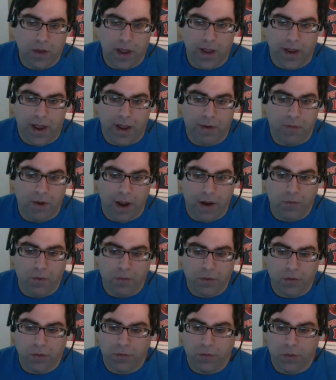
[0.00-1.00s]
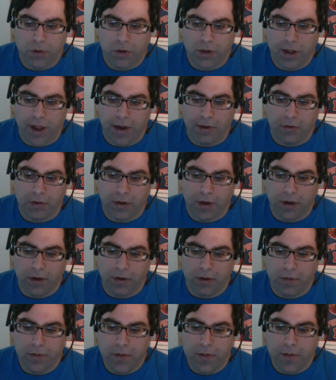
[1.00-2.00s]
I won't support it. I don't
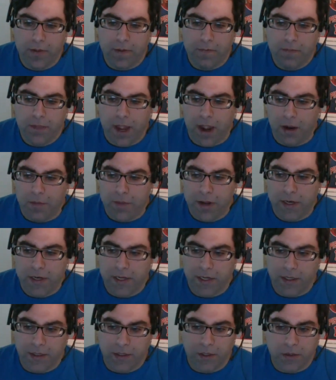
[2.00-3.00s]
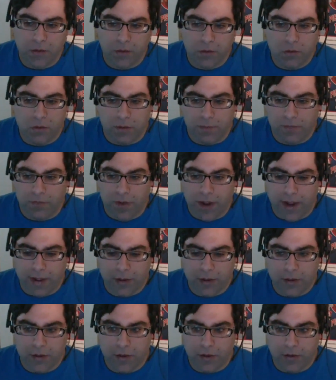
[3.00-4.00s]
care how many Trump
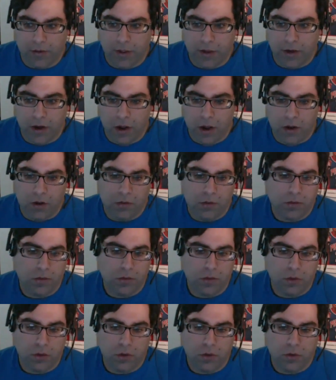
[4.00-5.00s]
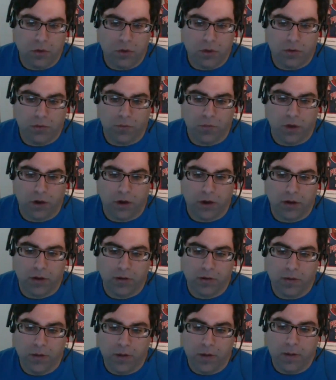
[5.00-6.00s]
fans are like, oh, you just
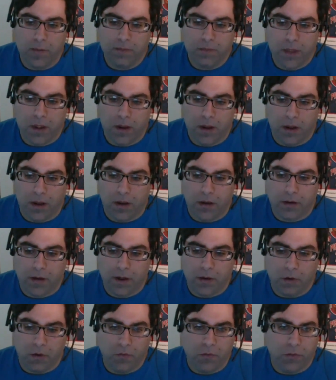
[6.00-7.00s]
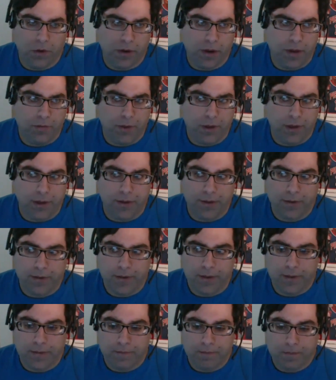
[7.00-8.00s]
fucking get over it. I'm like,
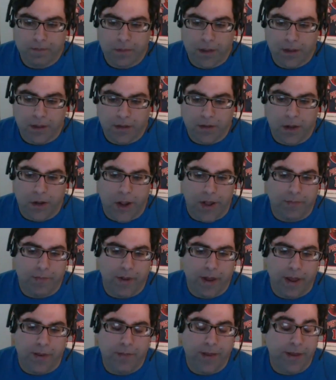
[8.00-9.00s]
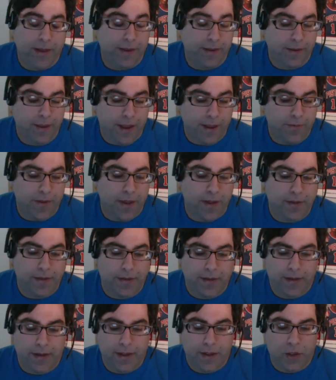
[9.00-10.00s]
no, I
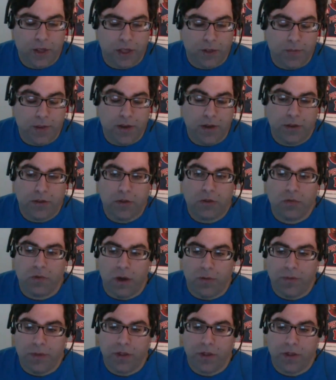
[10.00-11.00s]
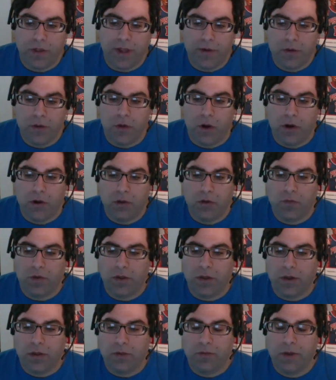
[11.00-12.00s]
mean, just because Trump is now in charge
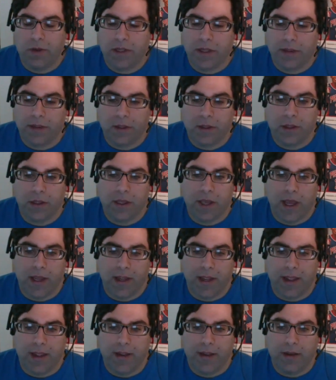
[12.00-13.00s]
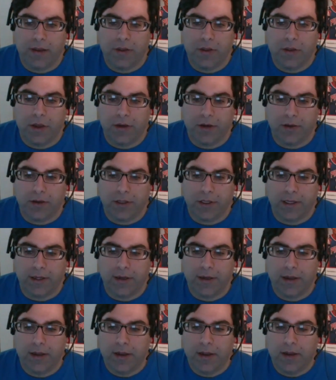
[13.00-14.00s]
of it doesn't mean that the CIA is
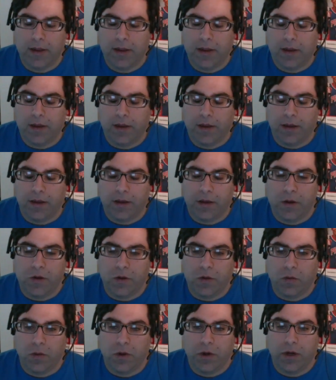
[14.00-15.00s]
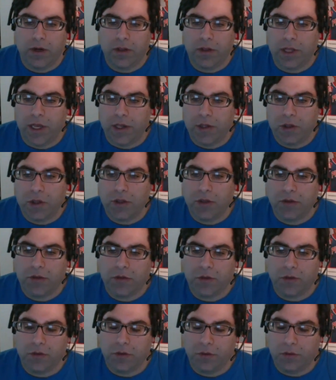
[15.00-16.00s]
suddenly a good organization
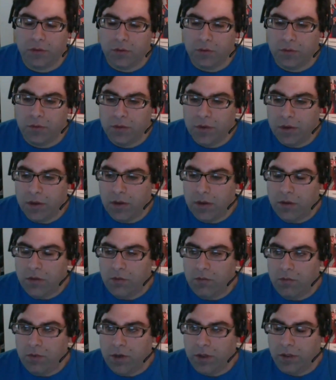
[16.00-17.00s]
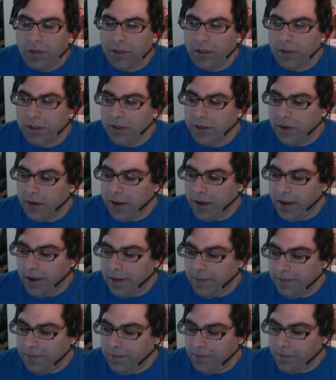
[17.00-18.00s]
to really
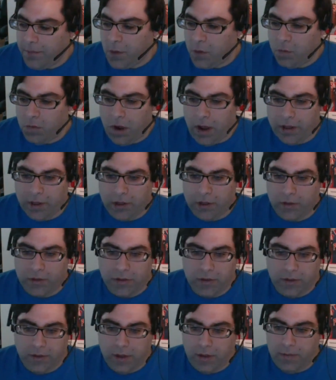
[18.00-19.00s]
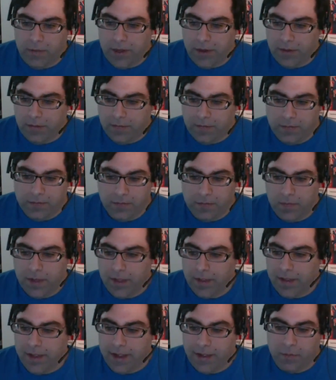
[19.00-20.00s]
trust. I mean,
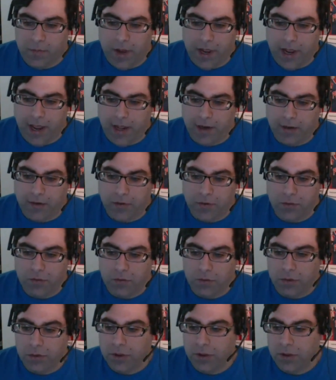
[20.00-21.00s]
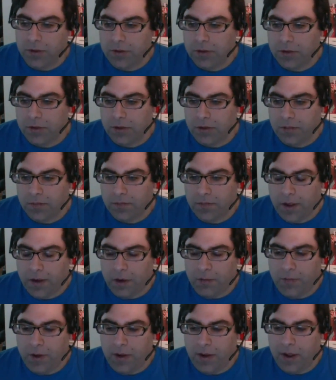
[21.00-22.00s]
that's my attitude towards it. So I
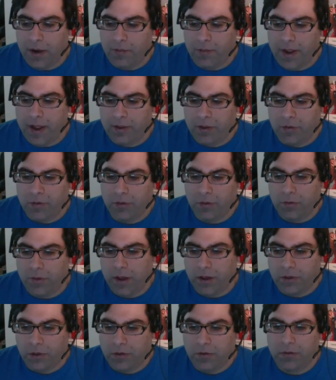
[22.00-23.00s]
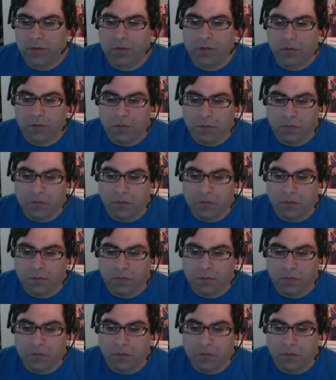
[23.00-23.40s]
hope I answered your question.